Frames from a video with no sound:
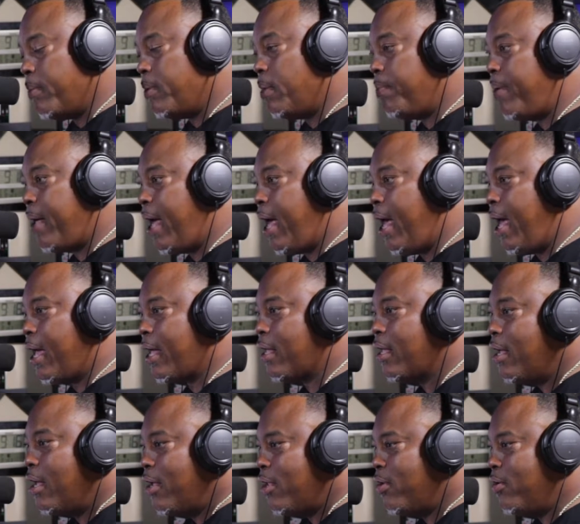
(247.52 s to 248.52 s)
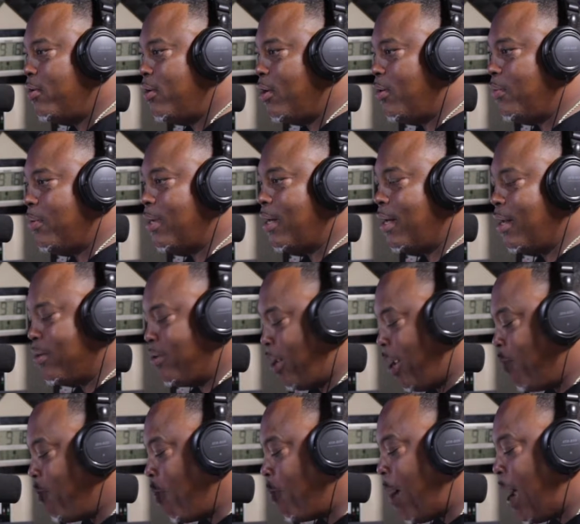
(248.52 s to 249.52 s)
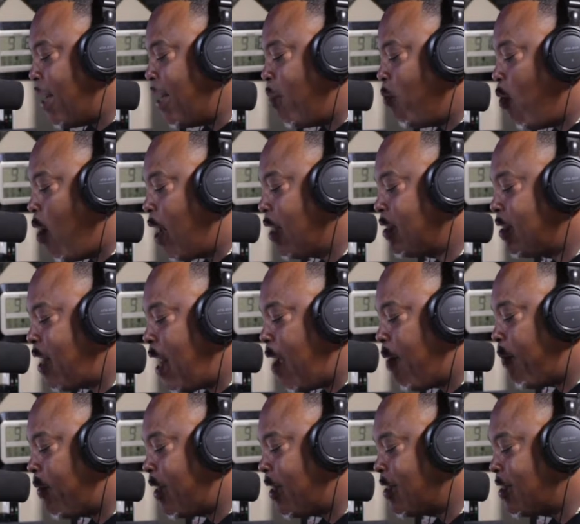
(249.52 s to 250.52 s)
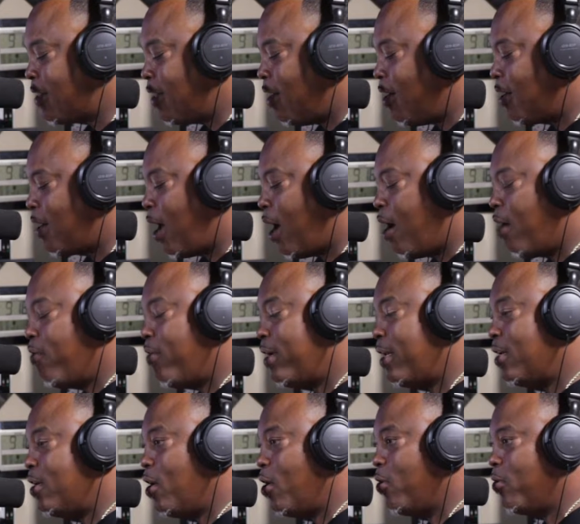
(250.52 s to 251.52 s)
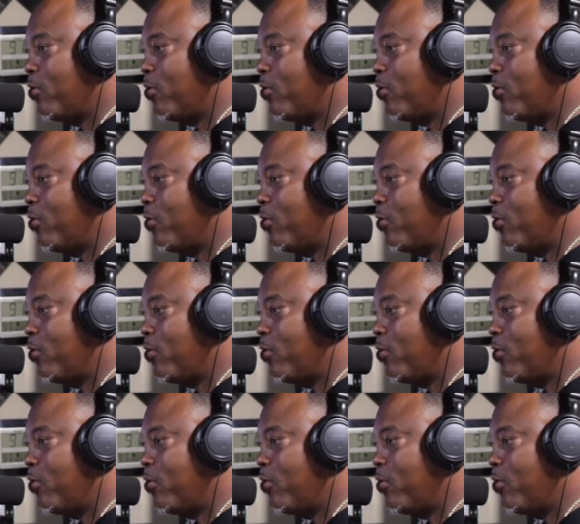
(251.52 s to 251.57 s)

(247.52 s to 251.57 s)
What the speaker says: From the bag. You know, everybody that watched Sanford and Son, I already